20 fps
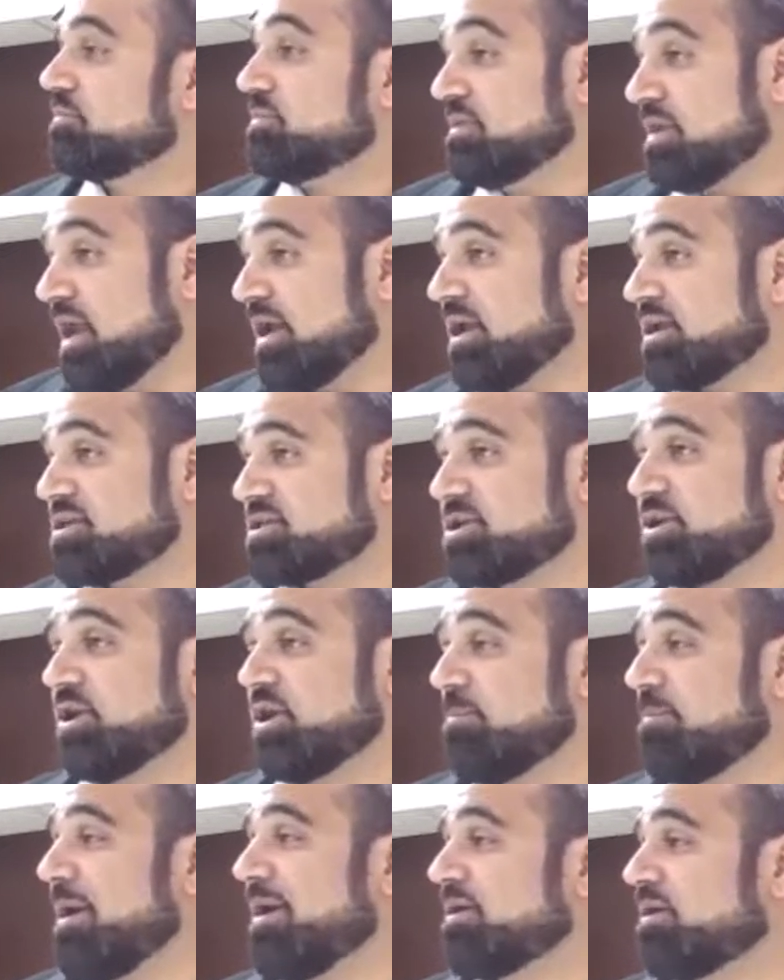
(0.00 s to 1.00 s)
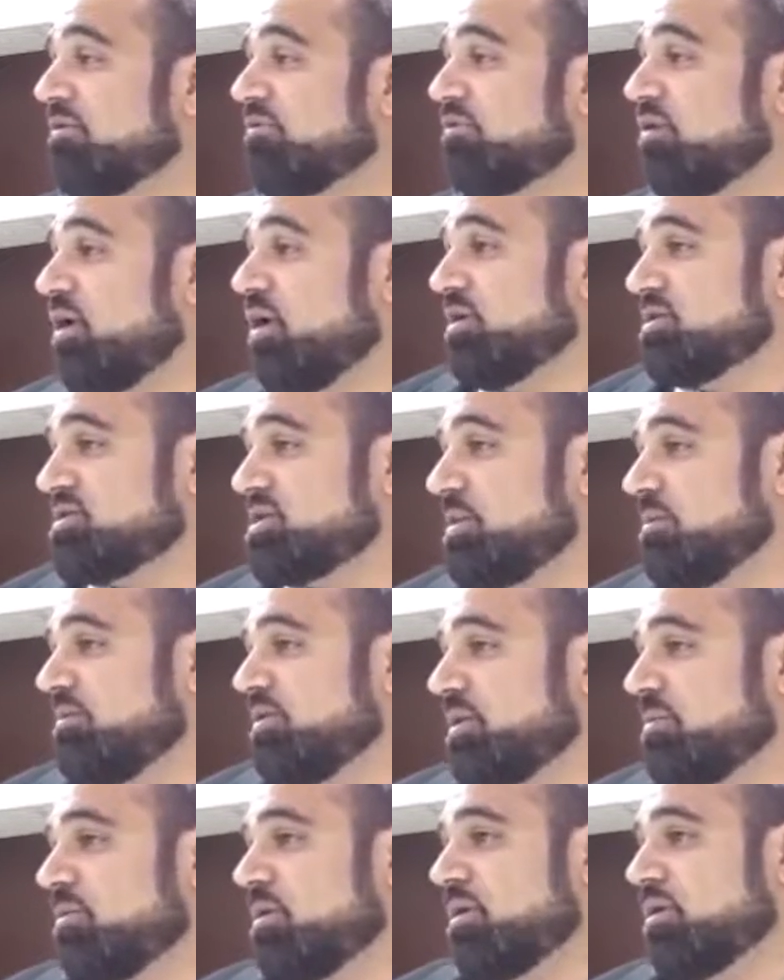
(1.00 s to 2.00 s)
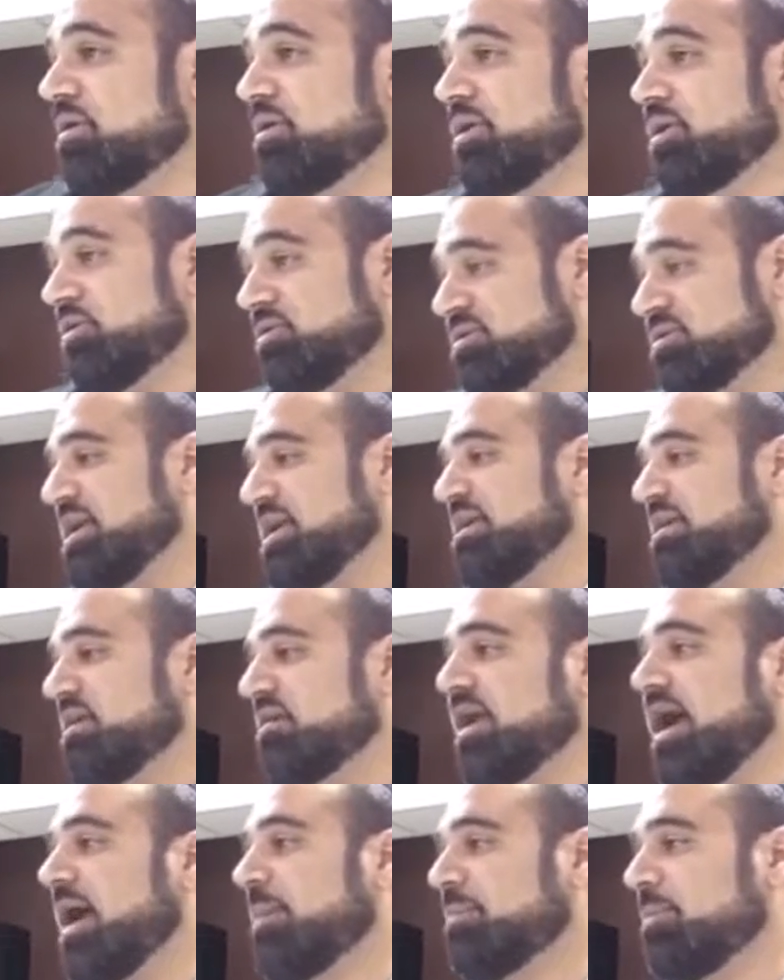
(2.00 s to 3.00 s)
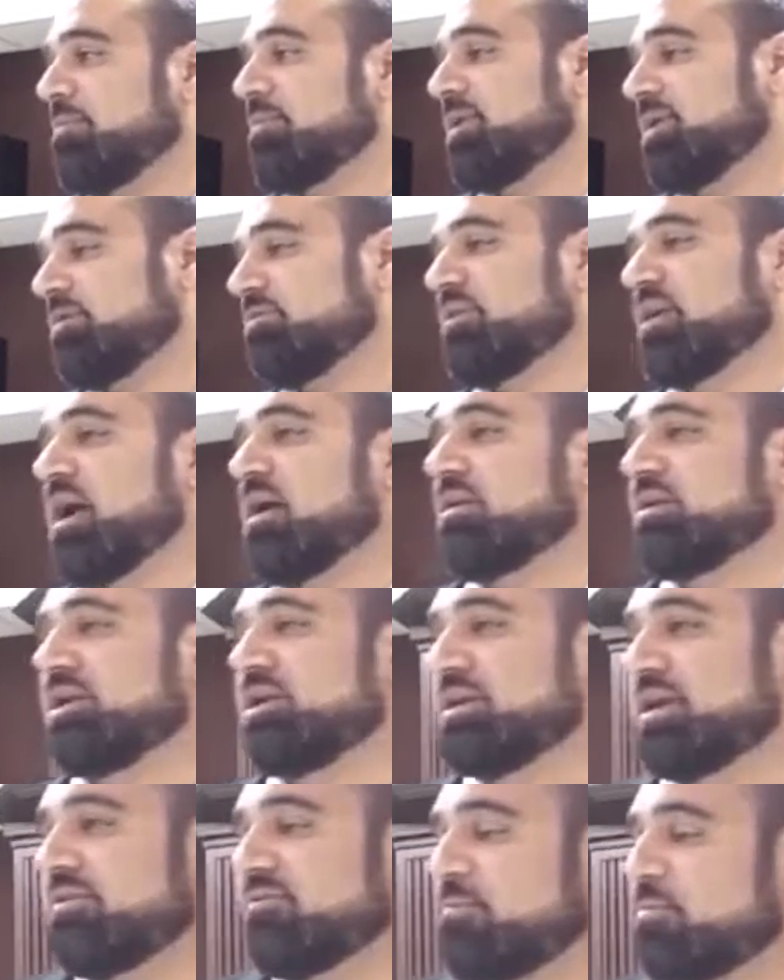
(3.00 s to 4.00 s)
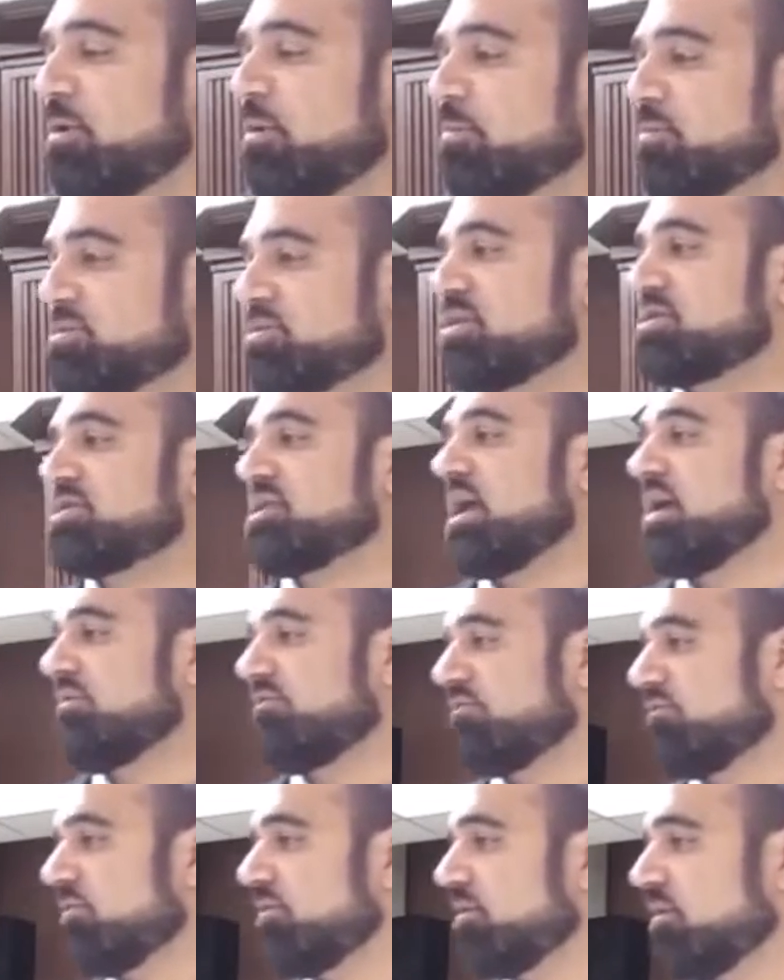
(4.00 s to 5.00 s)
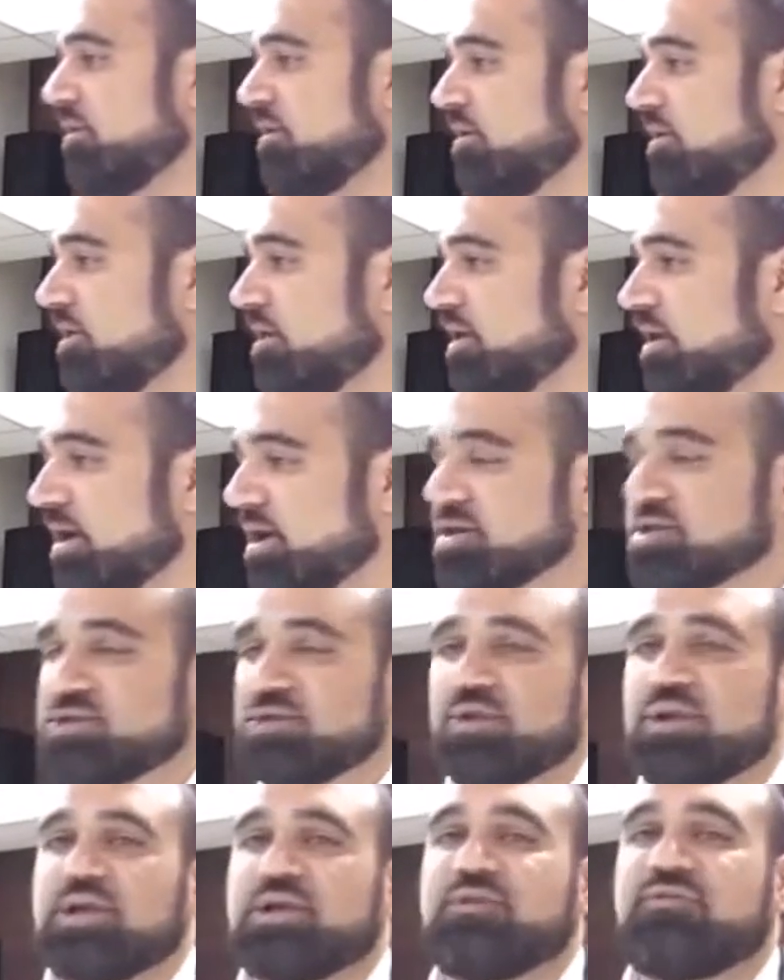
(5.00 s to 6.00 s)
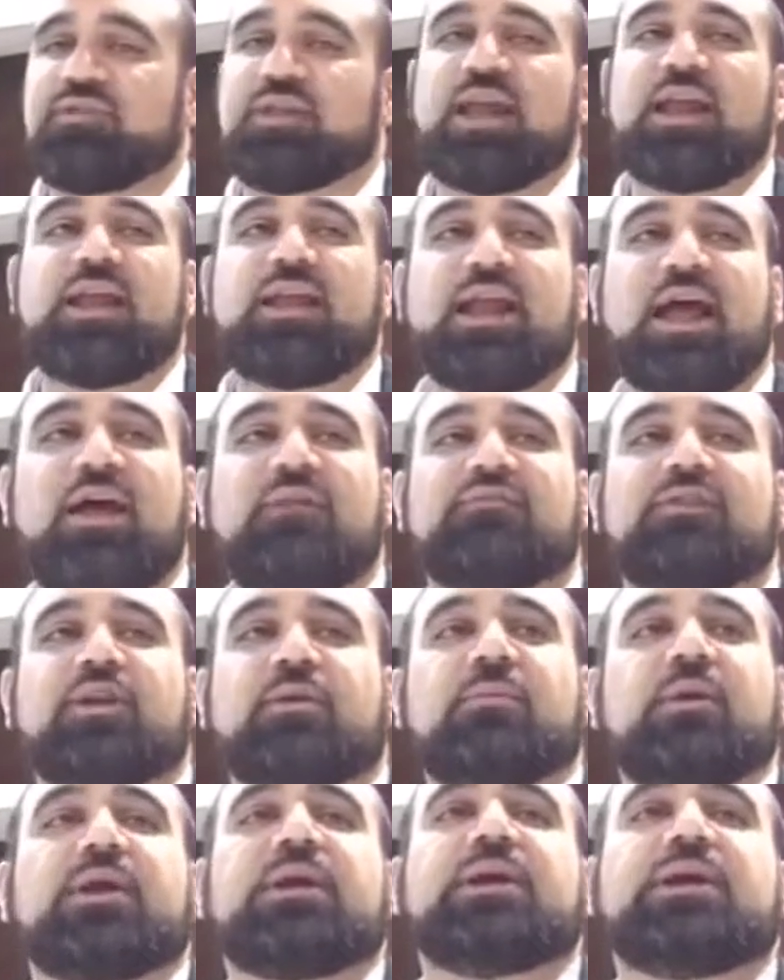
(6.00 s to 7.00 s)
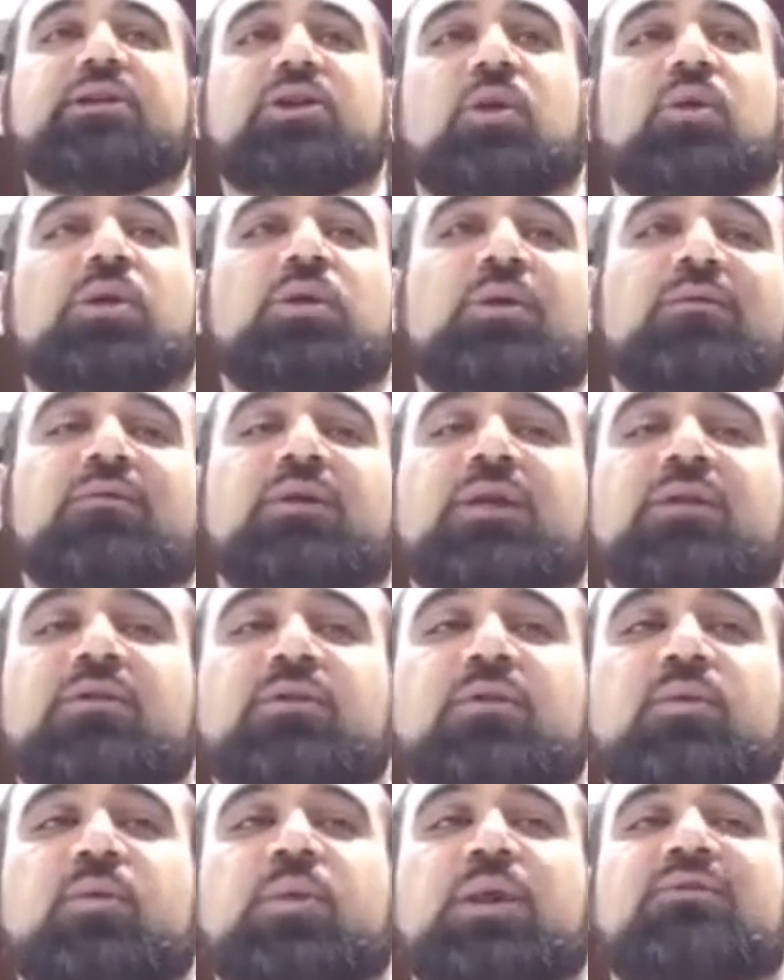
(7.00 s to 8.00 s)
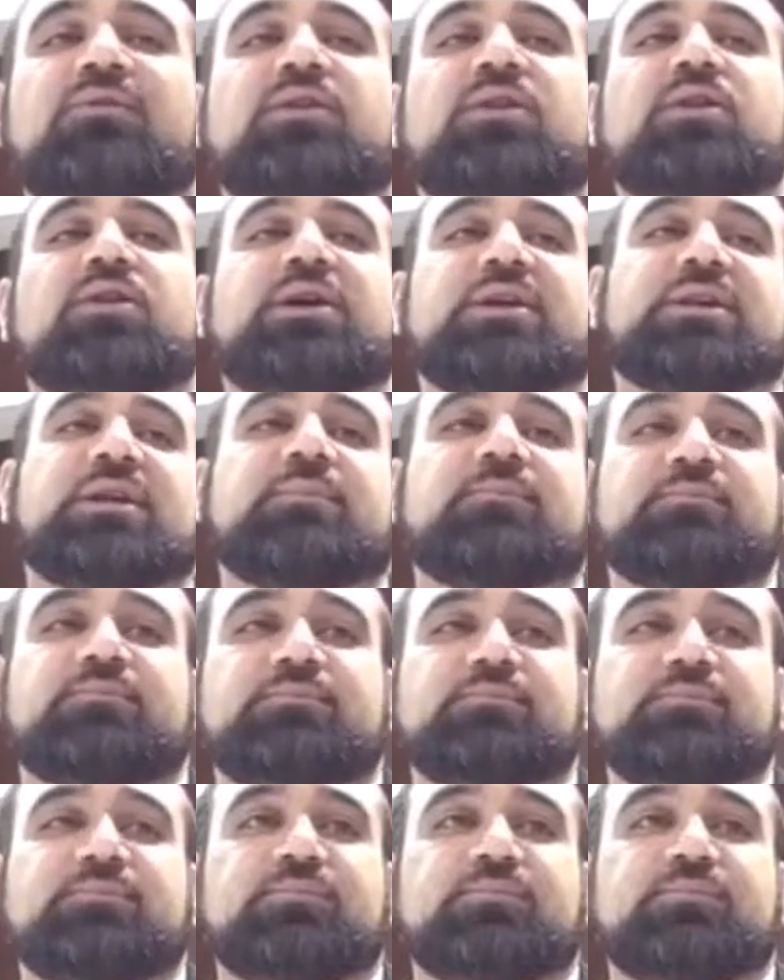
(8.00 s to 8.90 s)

Not necessarily by default. Some of them are, say they're happy, but in reality they have a purposeless life. If they didn't have their money, no one would even look at them.